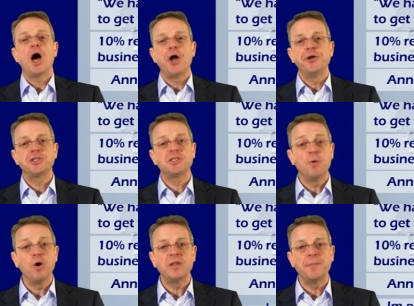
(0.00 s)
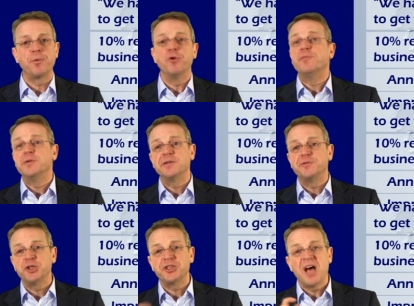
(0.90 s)
and a small improvement of
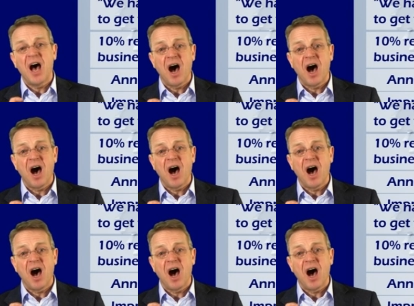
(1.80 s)
just